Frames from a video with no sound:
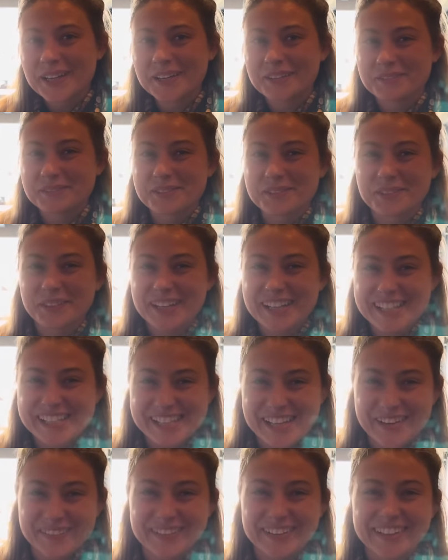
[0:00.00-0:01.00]
I'm
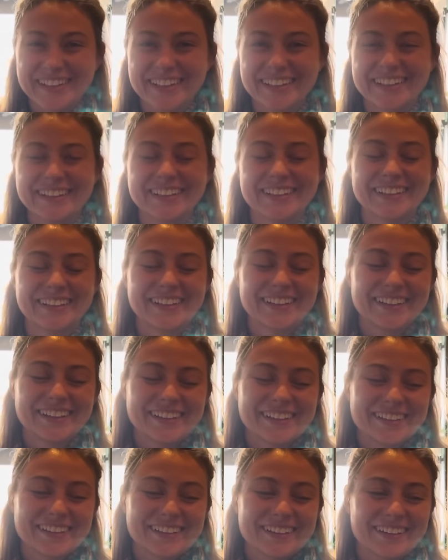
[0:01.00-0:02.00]
27, and
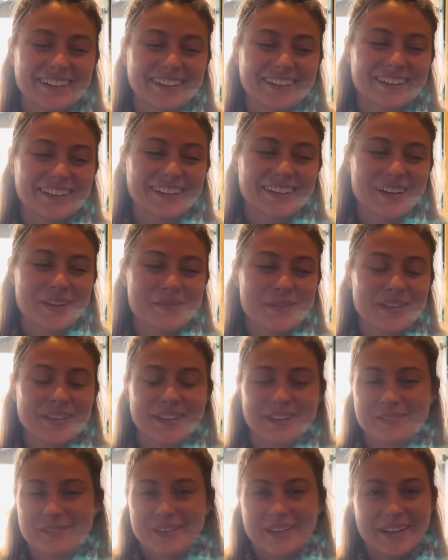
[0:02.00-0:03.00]
I mean,
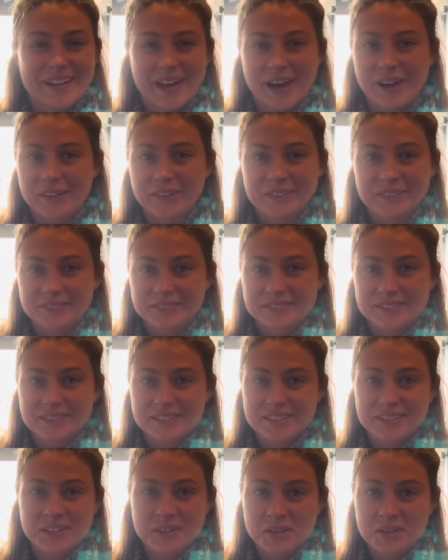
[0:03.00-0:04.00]
living it out,
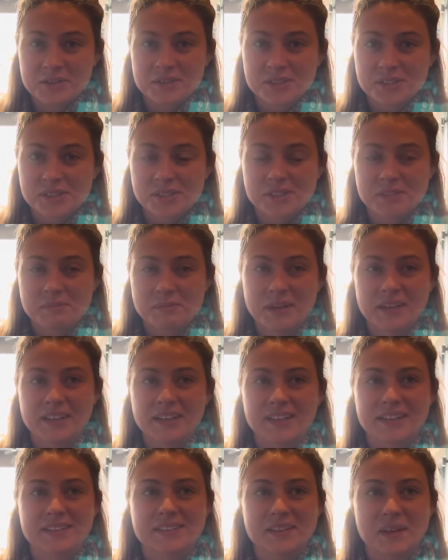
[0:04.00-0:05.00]
you know, just to be an
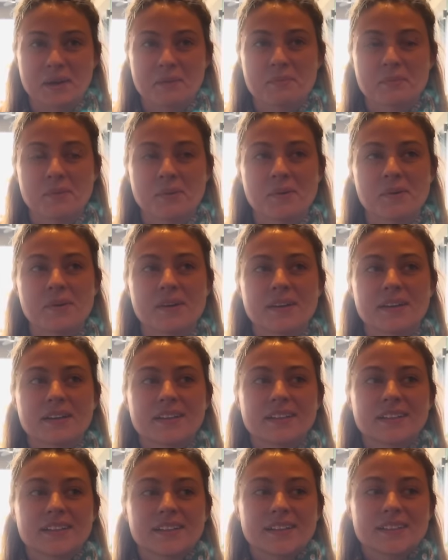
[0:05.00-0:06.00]
example,
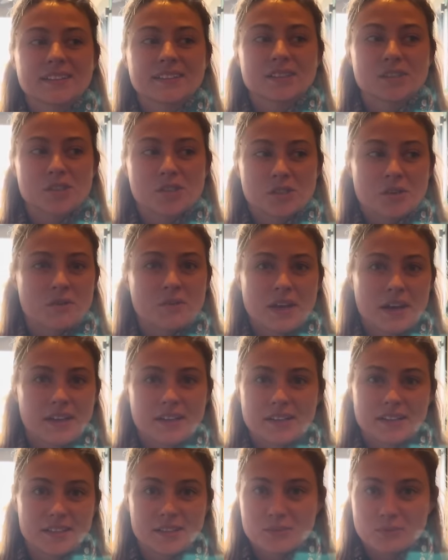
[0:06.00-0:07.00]
to show that
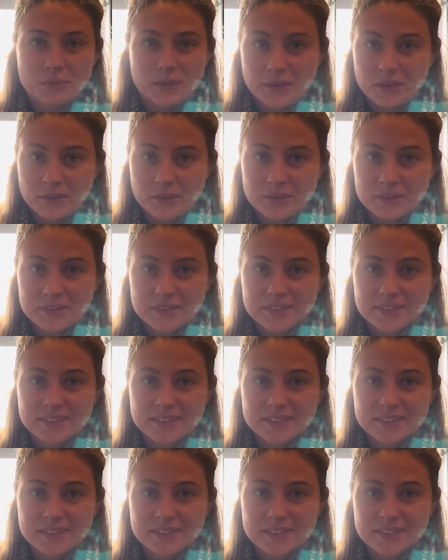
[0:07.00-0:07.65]
it is real.